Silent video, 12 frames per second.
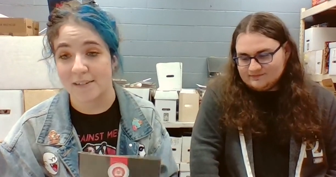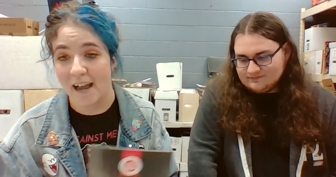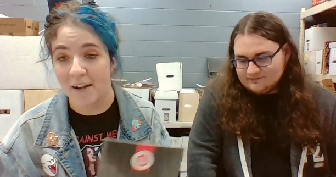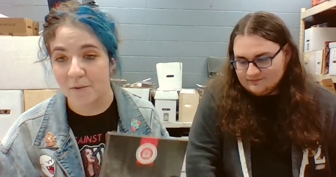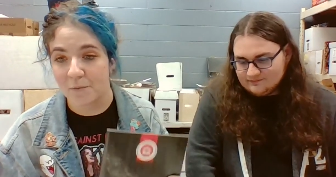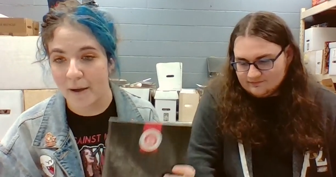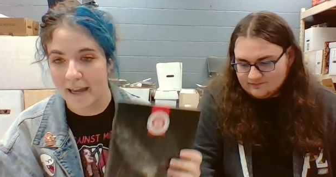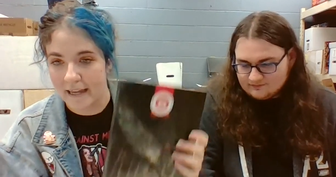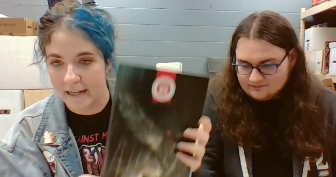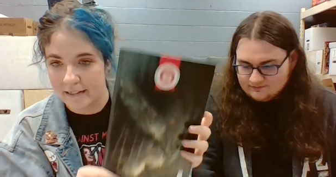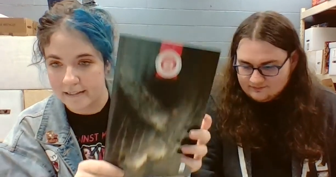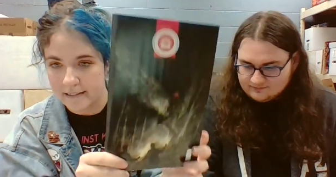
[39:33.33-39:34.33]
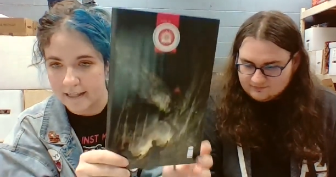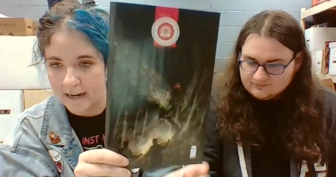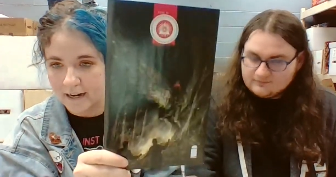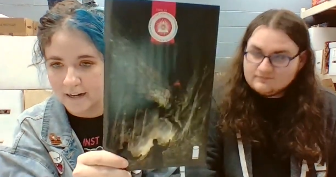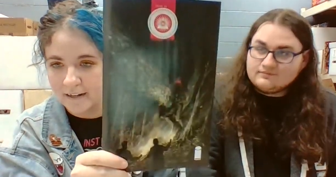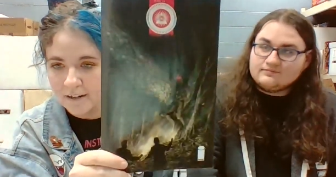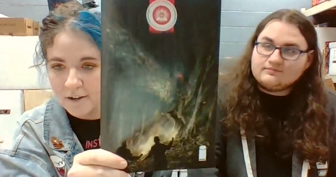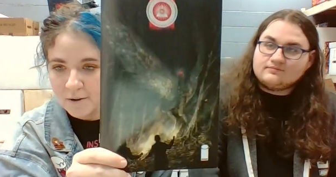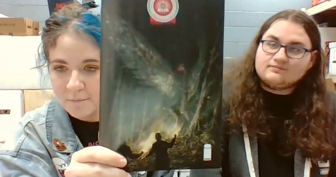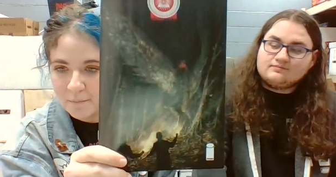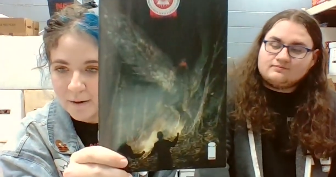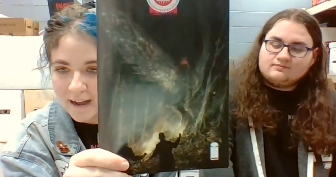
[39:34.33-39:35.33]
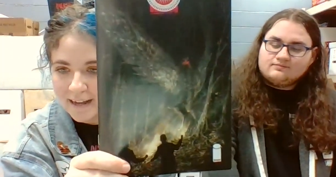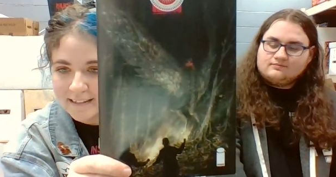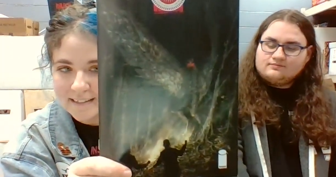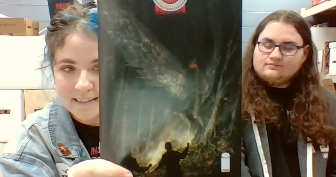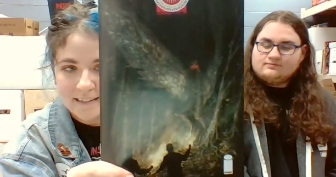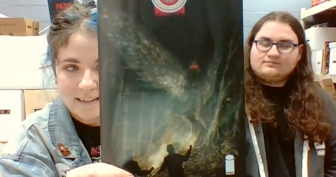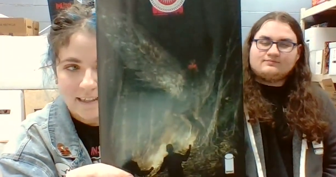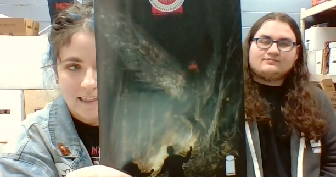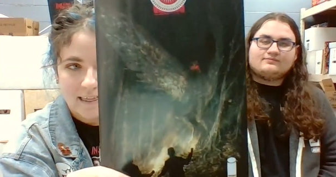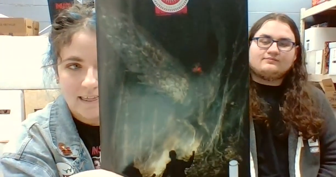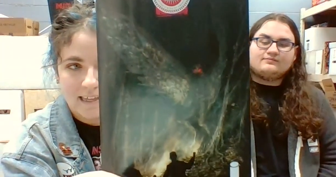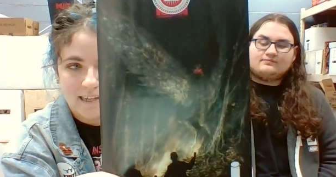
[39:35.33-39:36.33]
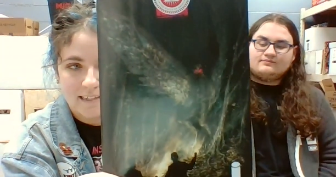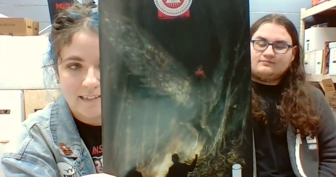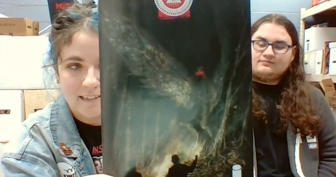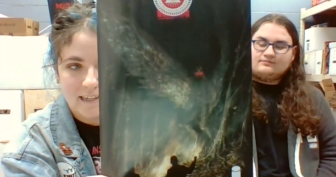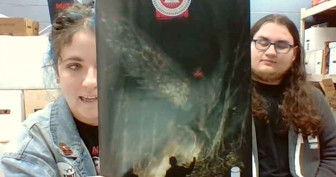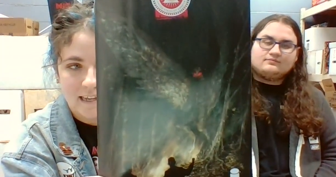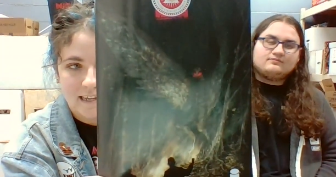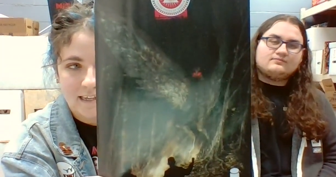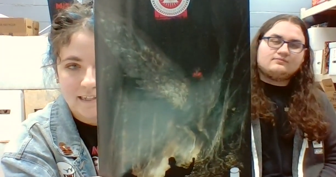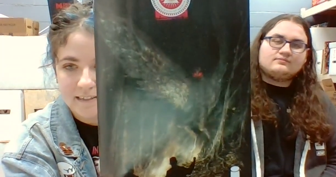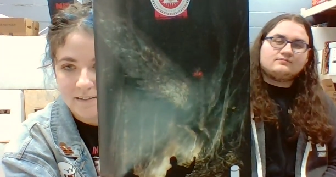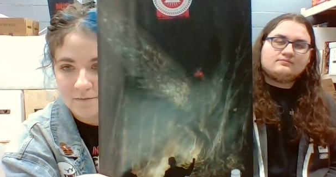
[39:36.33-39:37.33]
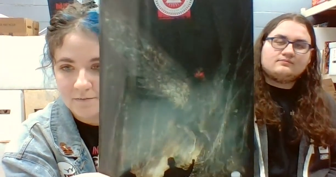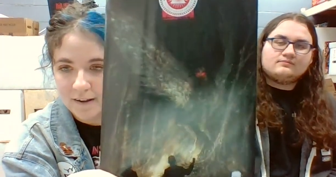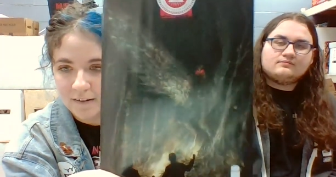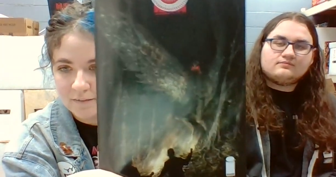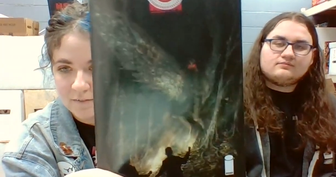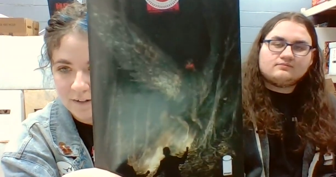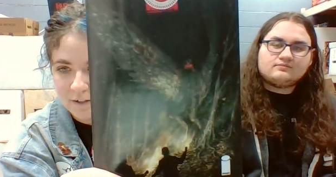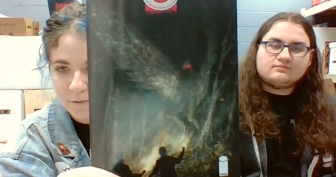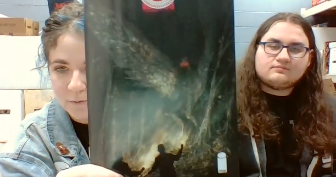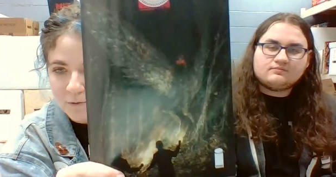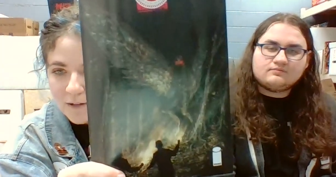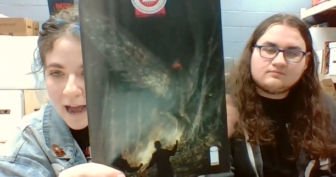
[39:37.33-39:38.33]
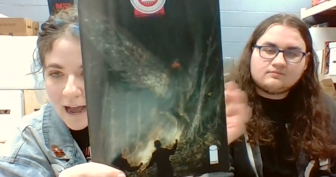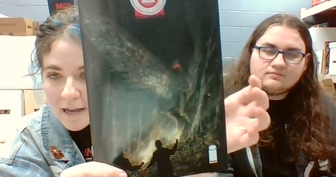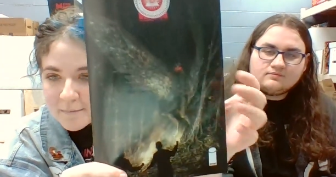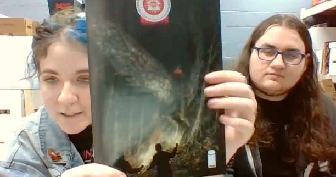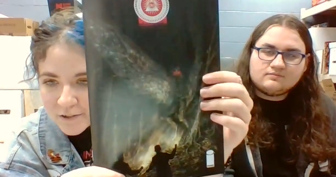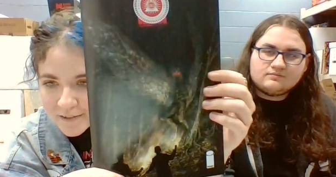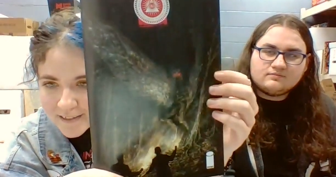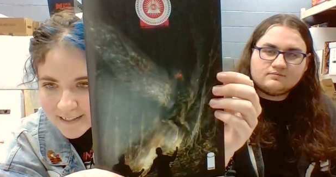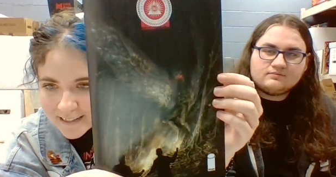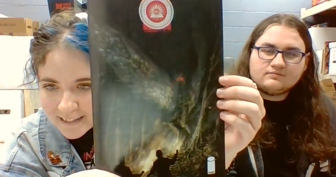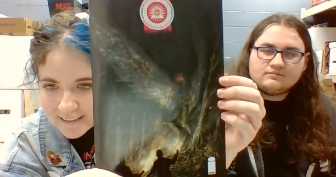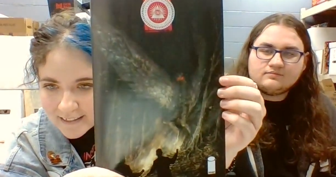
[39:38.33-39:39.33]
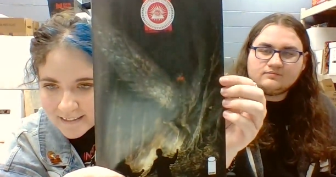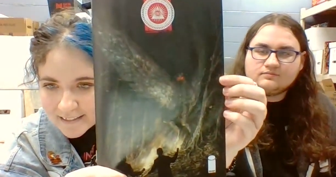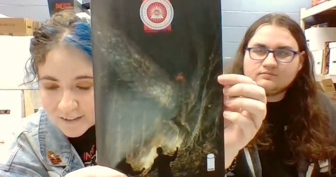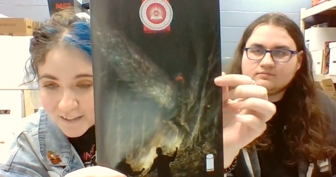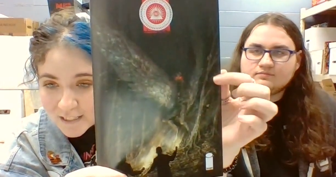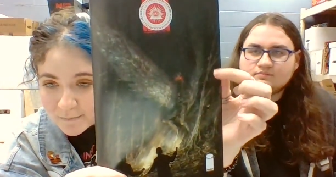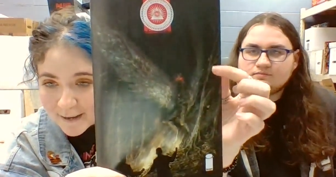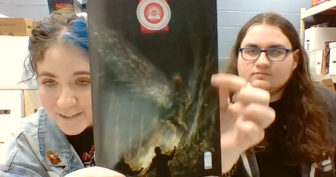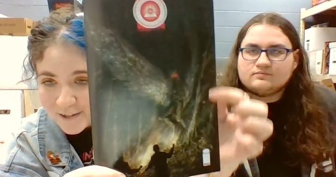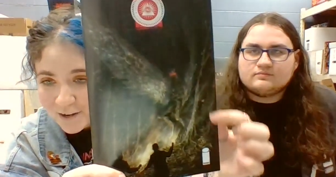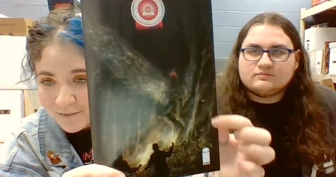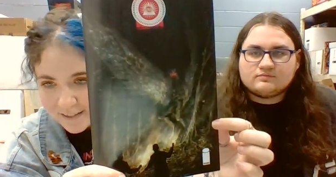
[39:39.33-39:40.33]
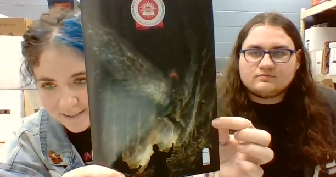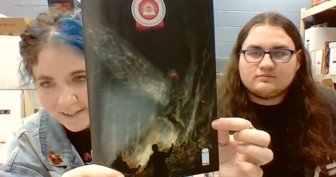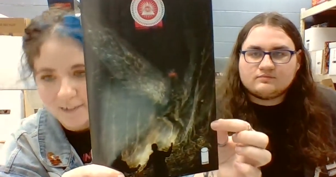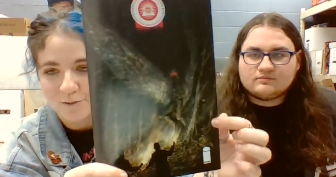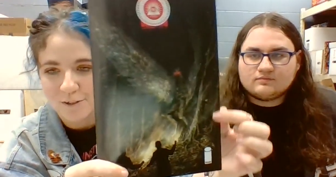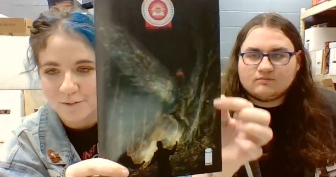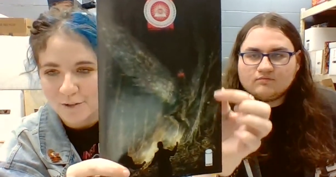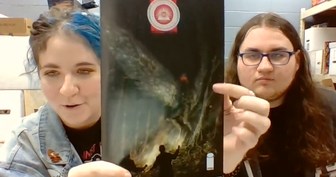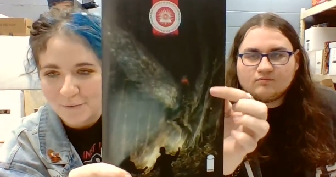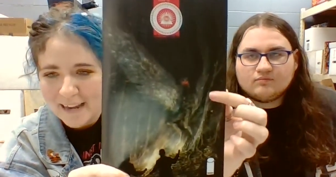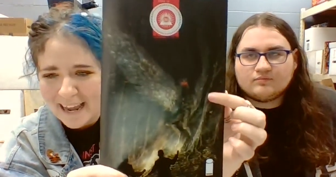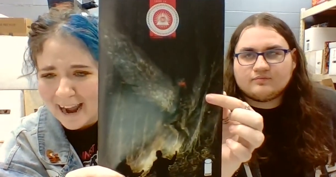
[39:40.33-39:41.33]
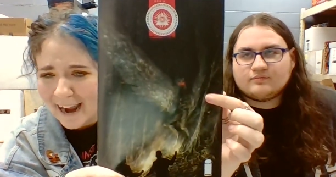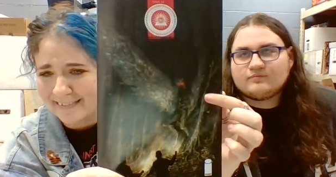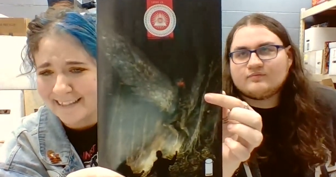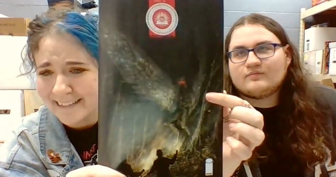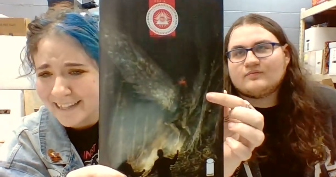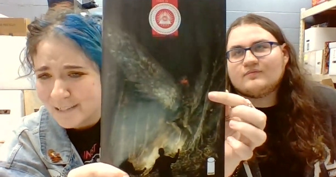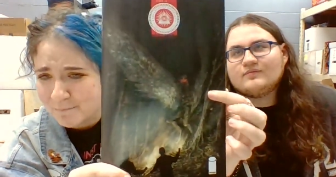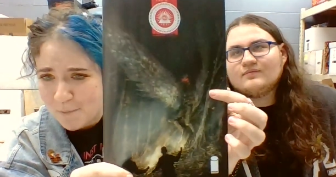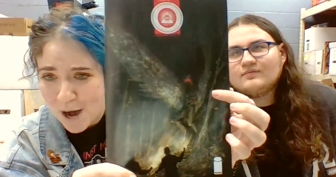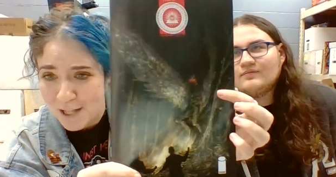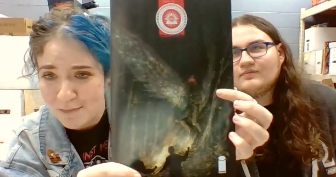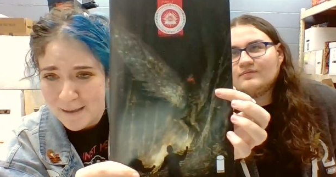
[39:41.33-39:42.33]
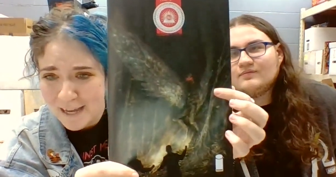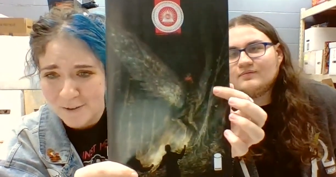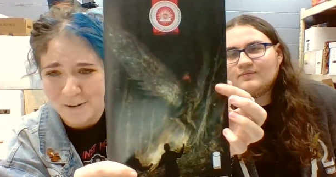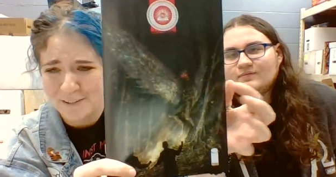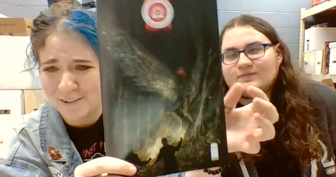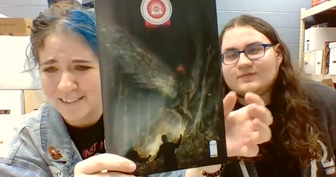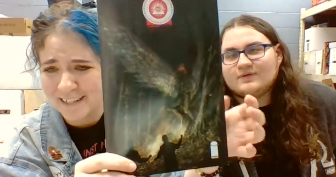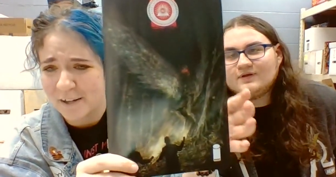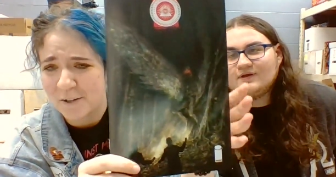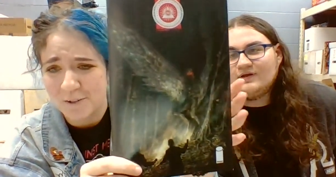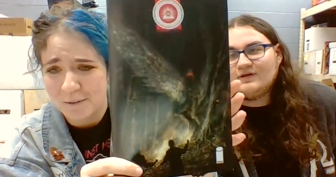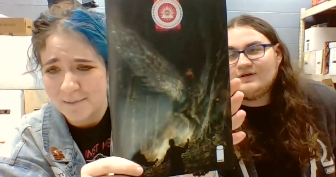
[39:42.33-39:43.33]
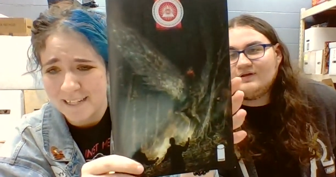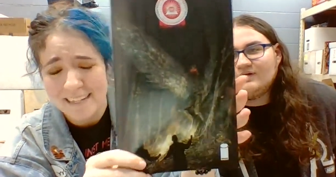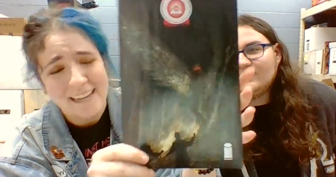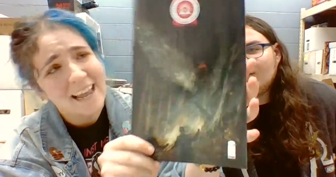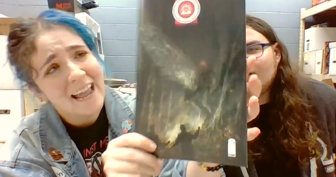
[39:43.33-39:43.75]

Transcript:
Speaker 1: it's kind of way into there, but this is very, very cool. I'm interested in this series based off this cover alone. I think that's Mothman, or it looks like a cryptid.